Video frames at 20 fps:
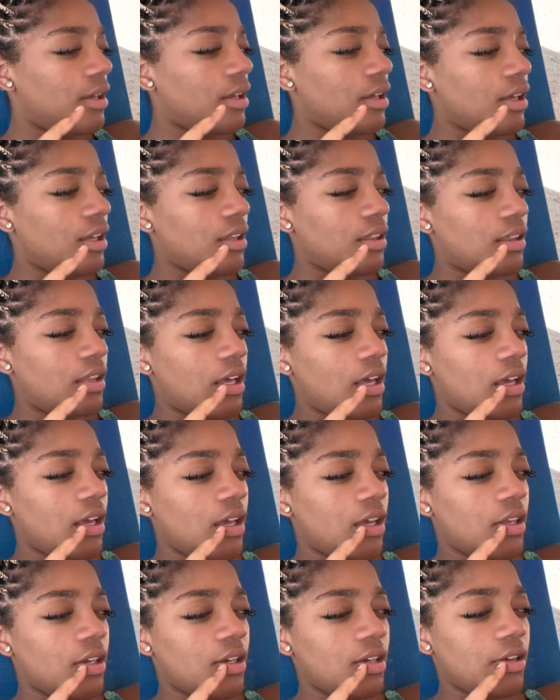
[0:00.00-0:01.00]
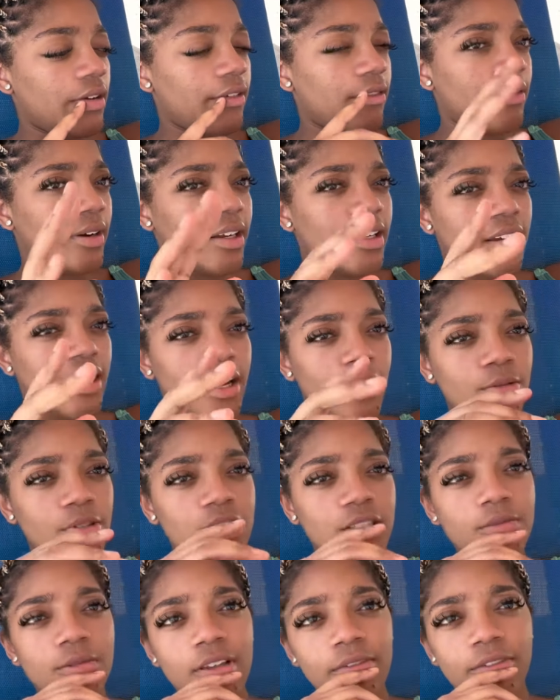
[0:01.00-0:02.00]
And then right now we're
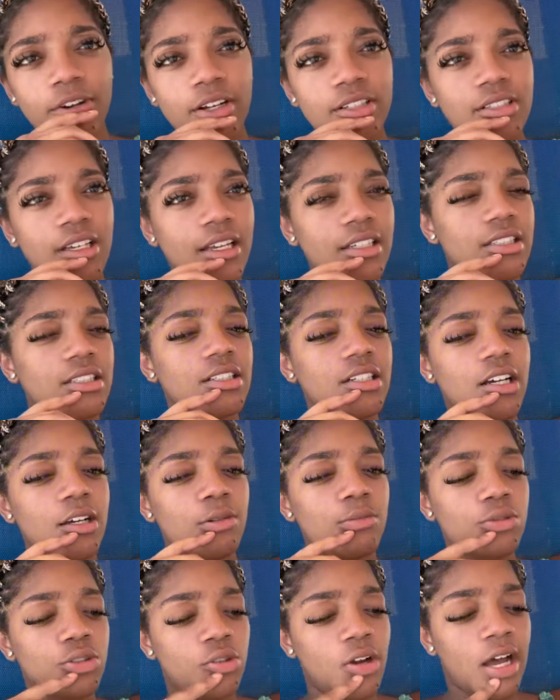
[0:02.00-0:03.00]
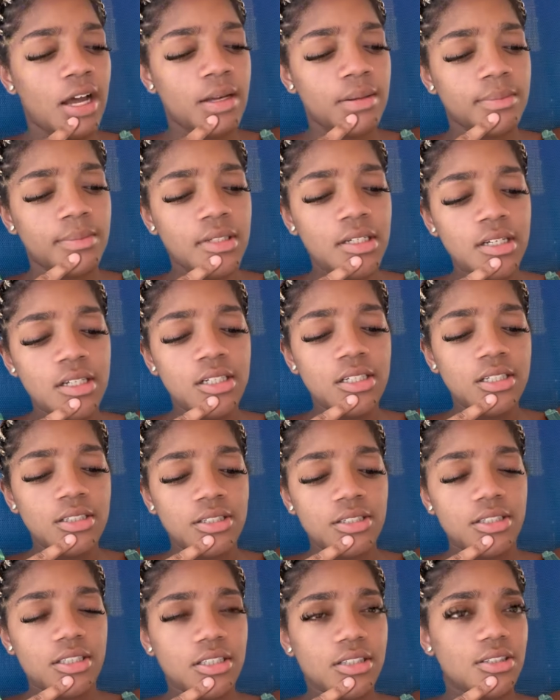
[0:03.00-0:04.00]
just waiting for our taxi to come, so I'm
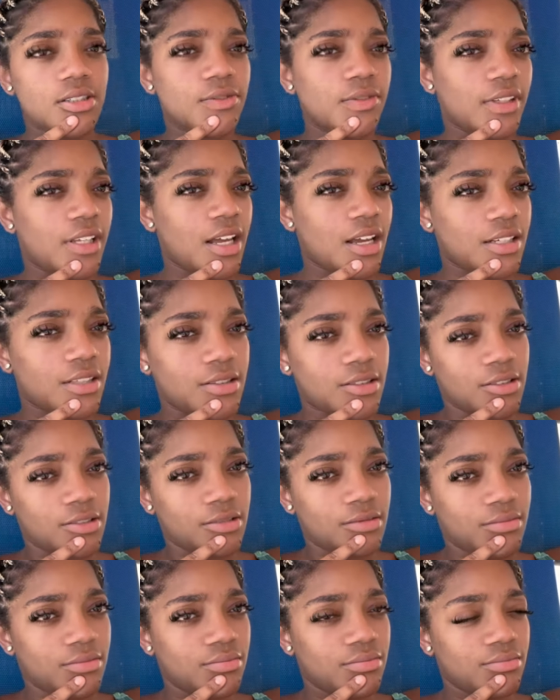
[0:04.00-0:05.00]
just relaxing.